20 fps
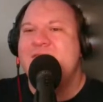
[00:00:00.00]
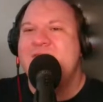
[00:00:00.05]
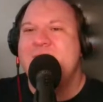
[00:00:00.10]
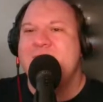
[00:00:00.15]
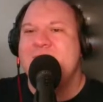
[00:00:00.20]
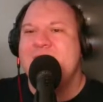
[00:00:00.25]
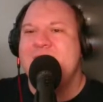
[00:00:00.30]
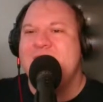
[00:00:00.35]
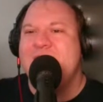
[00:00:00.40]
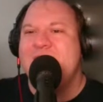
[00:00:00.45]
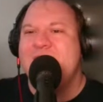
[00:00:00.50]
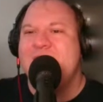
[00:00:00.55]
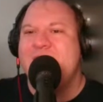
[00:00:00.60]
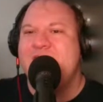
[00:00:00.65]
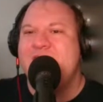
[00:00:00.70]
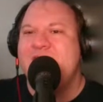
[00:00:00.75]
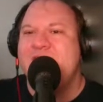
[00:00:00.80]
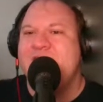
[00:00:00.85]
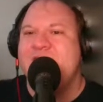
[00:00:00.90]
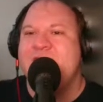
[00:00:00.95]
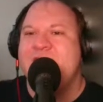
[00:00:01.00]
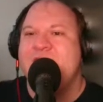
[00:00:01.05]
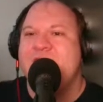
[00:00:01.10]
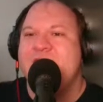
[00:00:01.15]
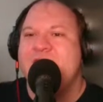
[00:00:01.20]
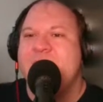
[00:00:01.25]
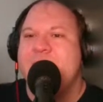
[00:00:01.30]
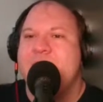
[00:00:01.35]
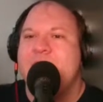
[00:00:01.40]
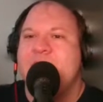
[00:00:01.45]
"If you mean Reed Richards, I
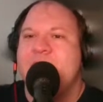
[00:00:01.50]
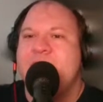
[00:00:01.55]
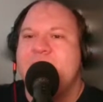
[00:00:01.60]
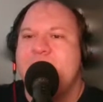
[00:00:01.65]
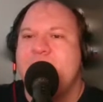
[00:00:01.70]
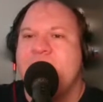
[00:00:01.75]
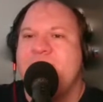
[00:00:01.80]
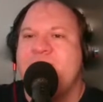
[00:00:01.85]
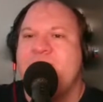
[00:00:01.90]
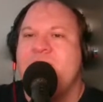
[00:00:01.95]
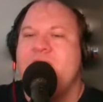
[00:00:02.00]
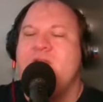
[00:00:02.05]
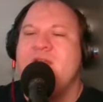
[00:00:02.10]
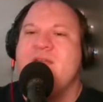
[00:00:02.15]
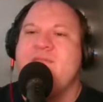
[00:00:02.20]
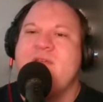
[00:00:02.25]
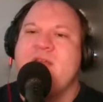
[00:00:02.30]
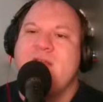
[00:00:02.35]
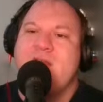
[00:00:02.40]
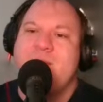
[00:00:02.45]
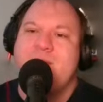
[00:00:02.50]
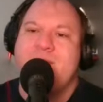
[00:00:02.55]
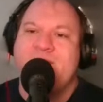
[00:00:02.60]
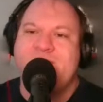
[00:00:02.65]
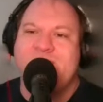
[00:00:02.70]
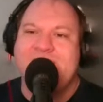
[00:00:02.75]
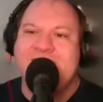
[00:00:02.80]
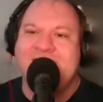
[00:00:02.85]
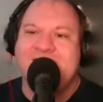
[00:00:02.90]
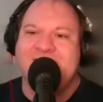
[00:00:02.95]
noticed him on the football field giving a
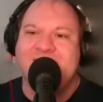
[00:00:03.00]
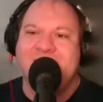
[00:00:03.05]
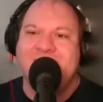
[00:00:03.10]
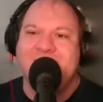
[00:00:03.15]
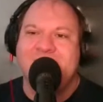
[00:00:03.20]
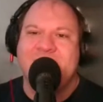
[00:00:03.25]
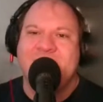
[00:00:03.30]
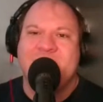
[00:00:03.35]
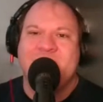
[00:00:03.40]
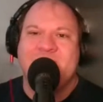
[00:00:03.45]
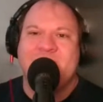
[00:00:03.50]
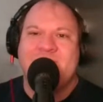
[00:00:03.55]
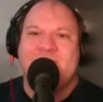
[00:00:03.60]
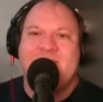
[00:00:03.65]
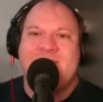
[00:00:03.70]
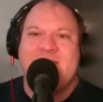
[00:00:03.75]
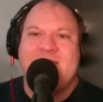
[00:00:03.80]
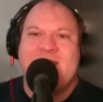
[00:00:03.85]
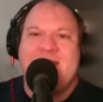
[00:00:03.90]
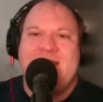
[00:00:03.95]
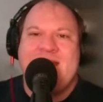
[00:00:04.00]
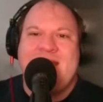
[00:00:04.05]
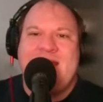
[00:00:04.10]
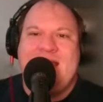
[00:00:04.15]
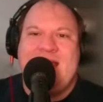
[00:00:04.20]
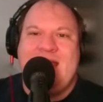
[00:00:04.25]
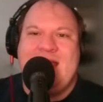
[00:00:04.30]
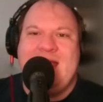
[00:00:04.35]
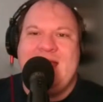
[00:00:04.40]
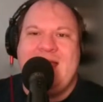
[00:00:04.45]
demonstration."
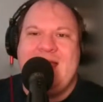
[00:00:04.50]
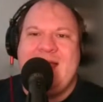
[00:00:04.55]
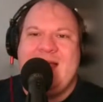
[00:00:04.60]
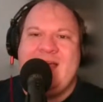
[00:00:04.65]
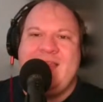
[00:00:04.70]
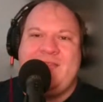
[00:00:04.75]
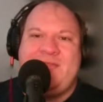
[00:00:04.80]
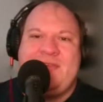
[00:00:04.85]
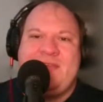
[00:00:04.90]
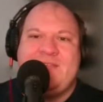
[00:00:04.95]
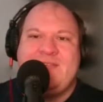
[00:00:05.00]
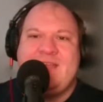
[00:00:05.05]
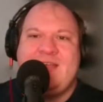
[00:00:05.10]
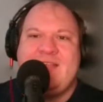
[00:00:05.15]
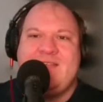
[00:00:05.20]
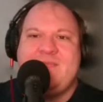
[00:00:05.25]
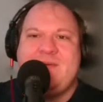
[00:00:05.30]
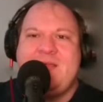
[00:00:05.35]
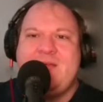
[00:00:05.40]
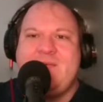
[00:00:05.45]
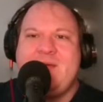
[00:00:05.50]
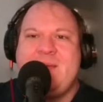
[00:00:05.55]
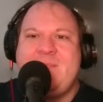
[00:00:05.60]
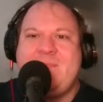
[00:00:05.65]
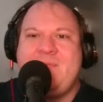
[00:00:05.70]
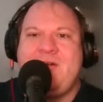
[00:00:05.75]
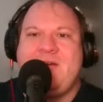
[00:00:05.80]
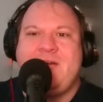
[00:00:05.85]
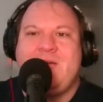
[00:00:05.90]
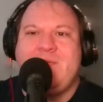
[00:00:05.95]
The thing says, "By the
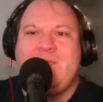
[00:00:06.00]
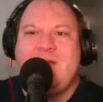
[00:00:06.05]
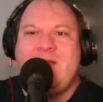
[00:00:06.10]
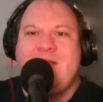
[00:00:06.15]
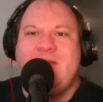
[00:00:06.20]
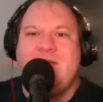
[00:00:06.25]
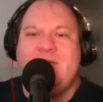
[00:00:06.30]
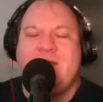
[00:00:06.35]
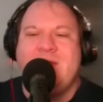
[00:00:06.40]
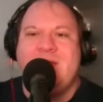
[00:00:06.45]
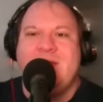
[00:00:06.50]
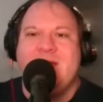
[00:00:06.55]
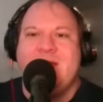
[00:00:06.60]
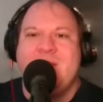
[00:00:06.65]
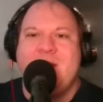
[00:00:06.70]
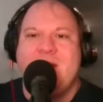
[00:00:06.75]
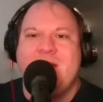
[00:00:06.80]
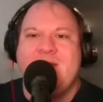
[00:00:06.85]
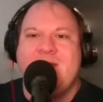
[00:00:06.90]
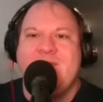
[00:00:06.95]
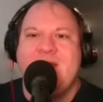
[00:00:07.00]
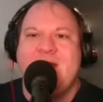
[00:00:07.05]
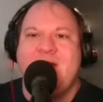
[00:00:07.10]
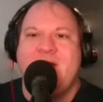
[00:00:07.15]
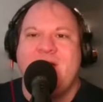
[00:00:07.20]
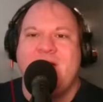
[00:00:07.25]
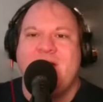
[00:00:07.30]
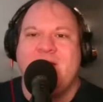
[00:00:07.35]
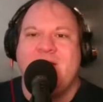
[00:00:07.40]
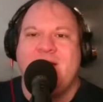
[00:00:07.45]
way, Parker, what are you doing here? I'm not giving
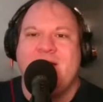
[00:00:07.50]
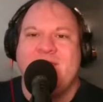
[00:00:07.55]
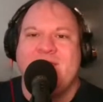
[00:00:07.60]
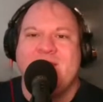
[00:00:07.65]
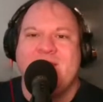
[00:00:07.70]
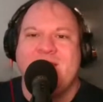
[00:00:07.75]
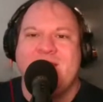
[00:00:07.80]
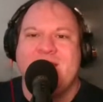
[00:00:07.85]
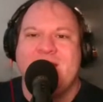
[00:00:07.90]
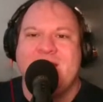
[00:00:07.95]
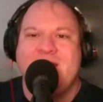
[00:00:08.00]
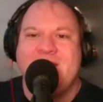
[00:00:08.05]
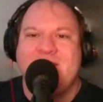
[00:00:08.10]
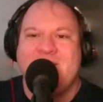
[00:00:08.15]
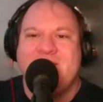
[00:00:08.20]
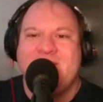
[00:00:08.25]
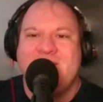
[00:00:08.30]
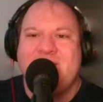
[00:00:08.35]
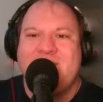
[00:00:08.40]
out autographs today."